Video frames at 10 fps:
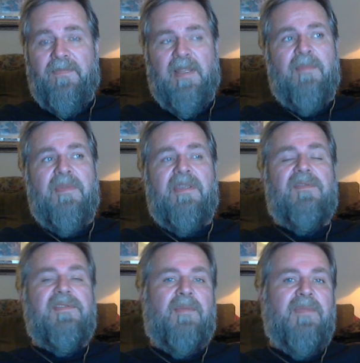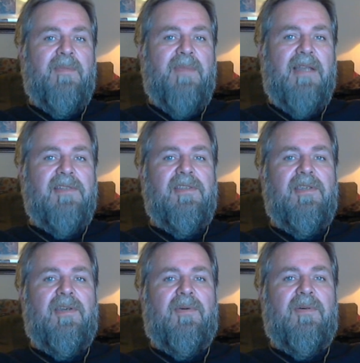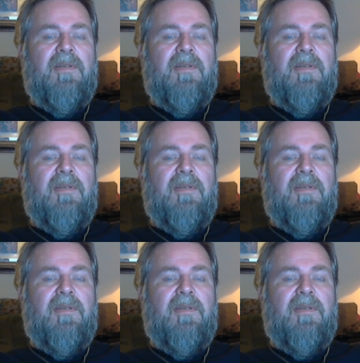Let me give something back to you.